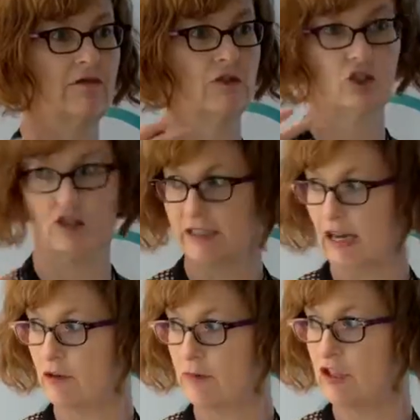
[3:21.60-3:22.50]
and reducing
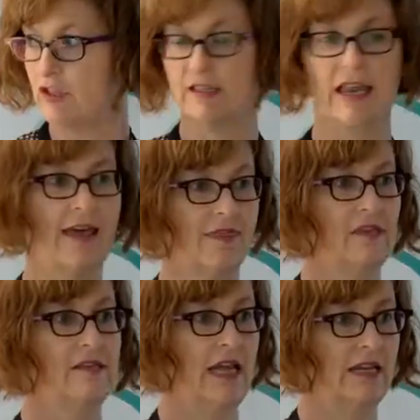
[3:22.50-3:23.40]
our emissions, at
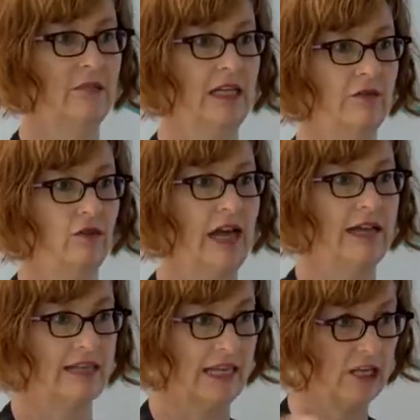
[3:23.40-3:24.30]
the same level
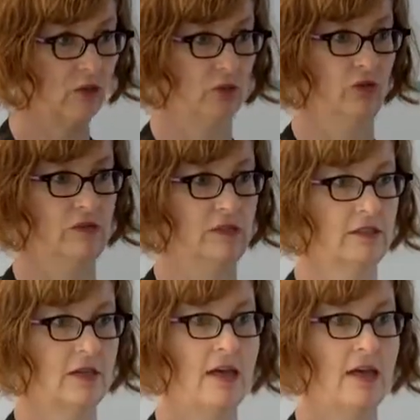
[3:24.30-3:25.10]
as equals.